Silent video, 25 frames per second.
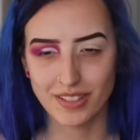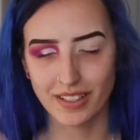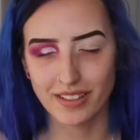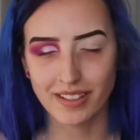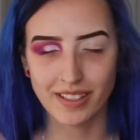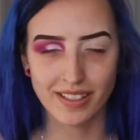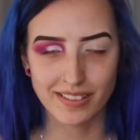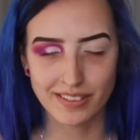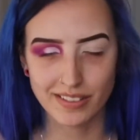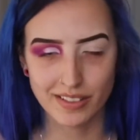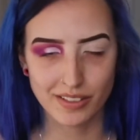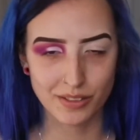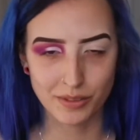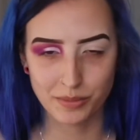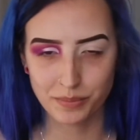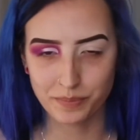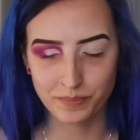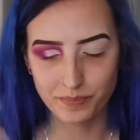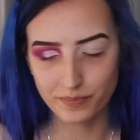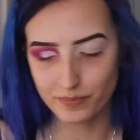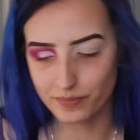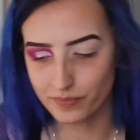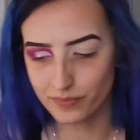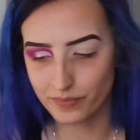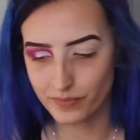I think it's going
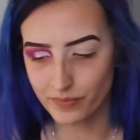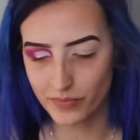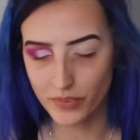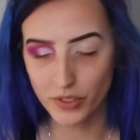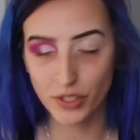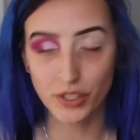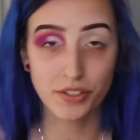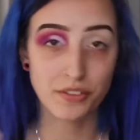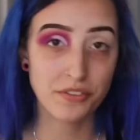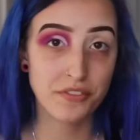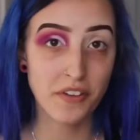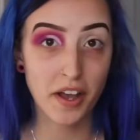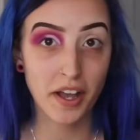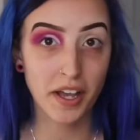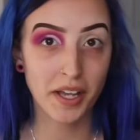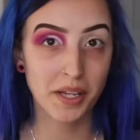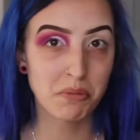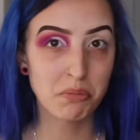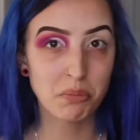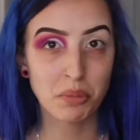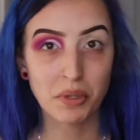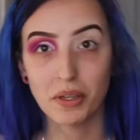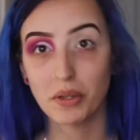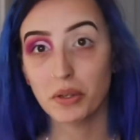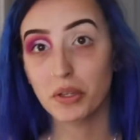to look
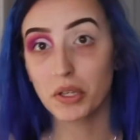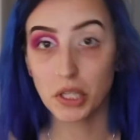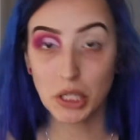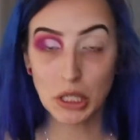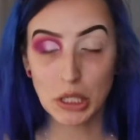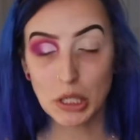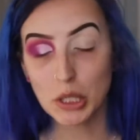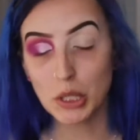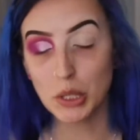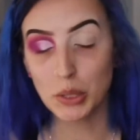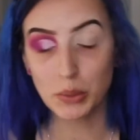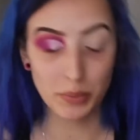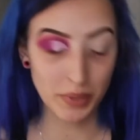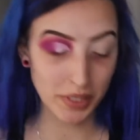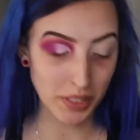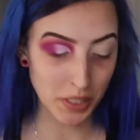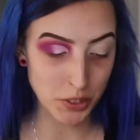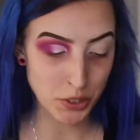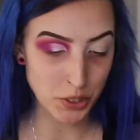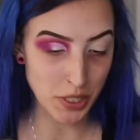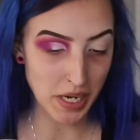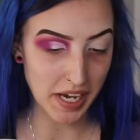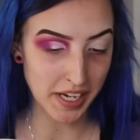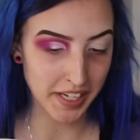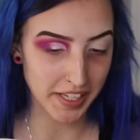fine, but we're going to
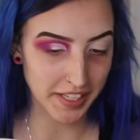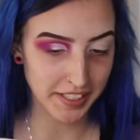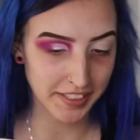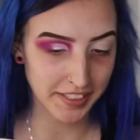try it.